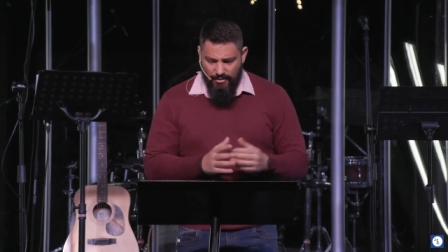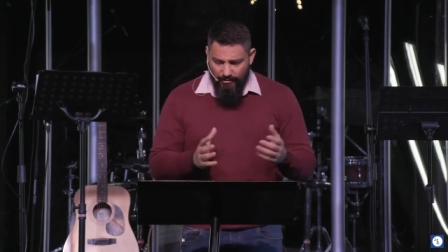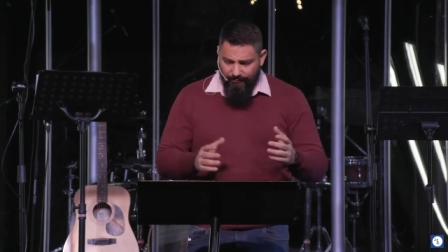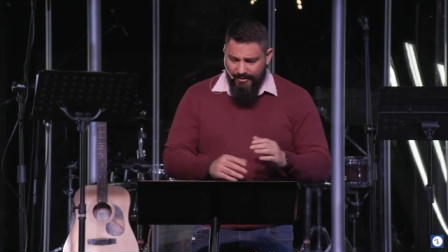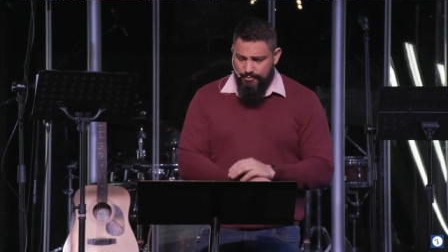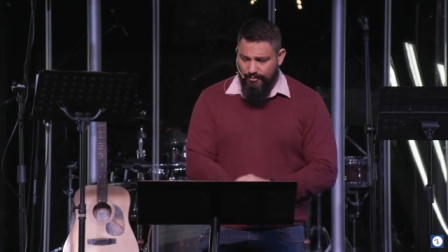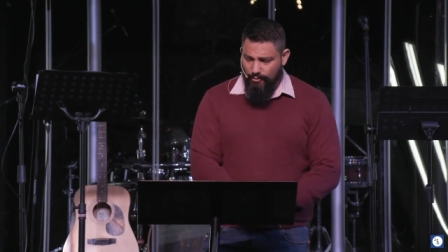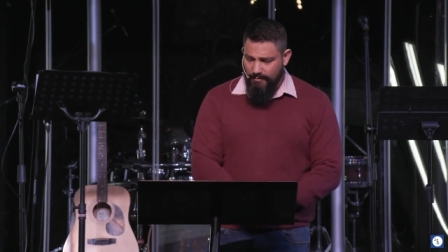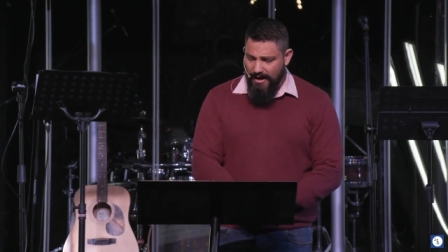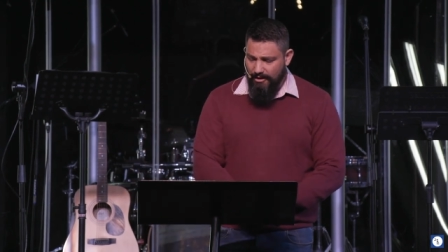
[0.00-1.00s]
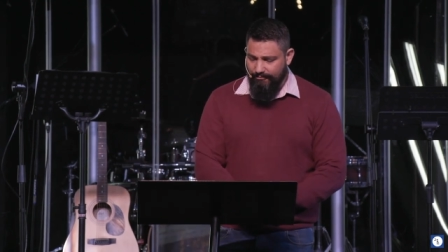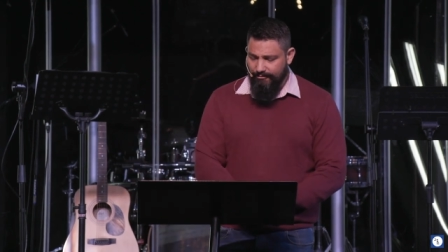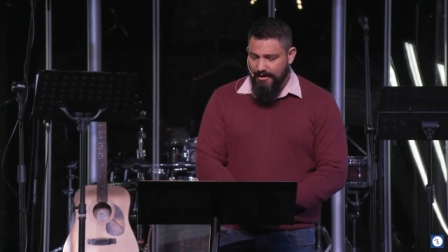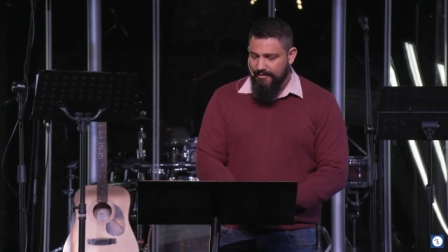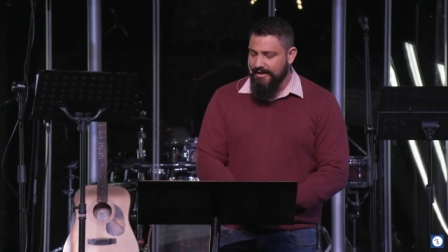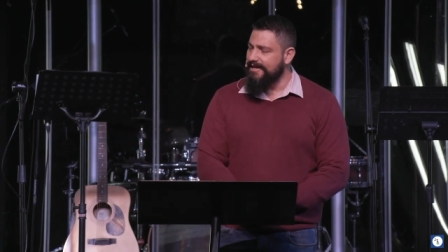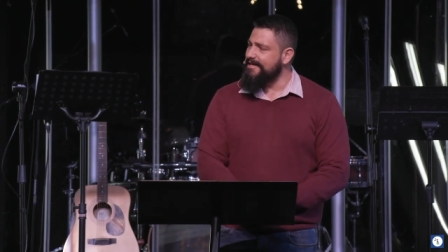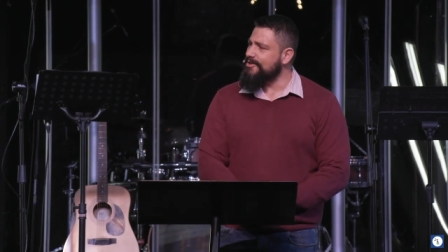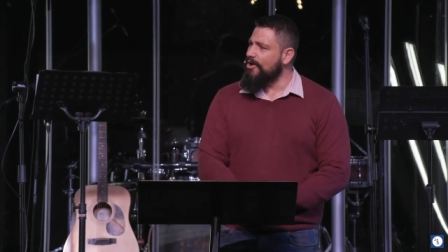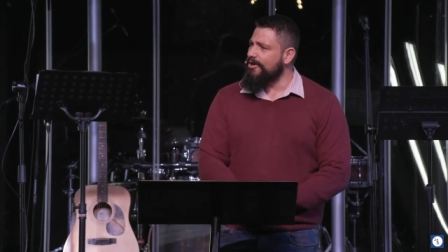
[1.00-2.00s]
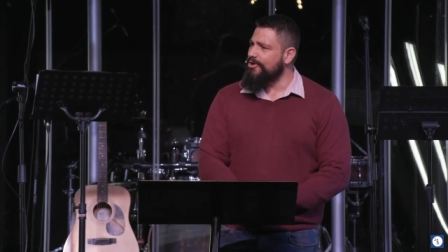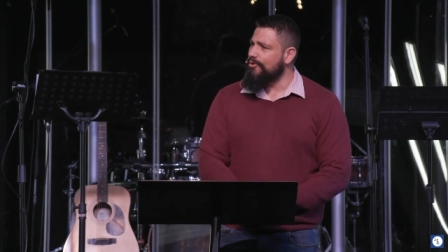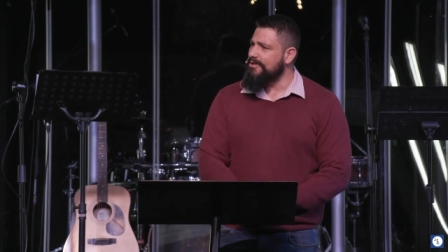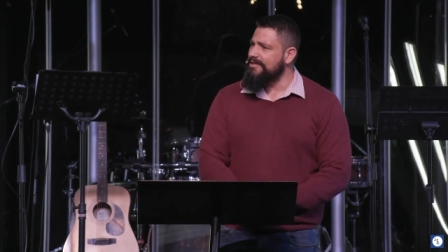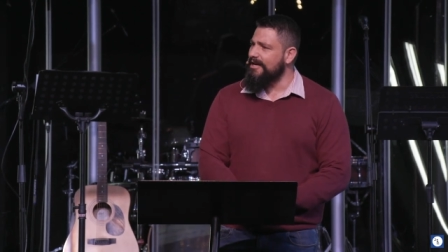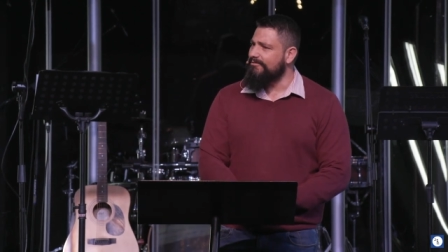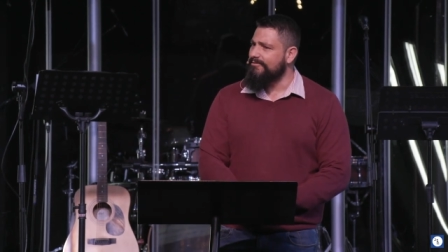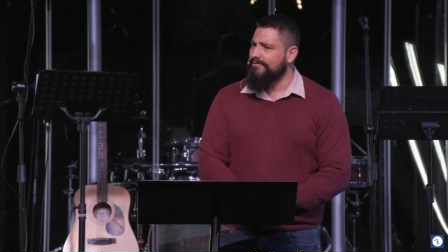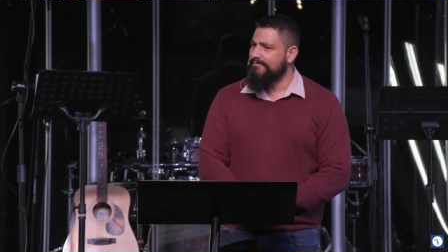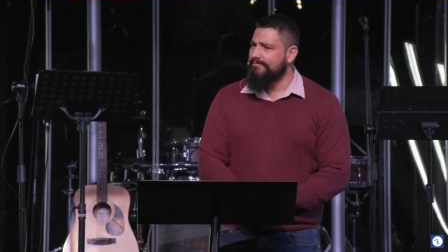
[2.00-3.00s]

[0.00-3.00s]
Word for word: confess with your mouth that He is God and you are saved.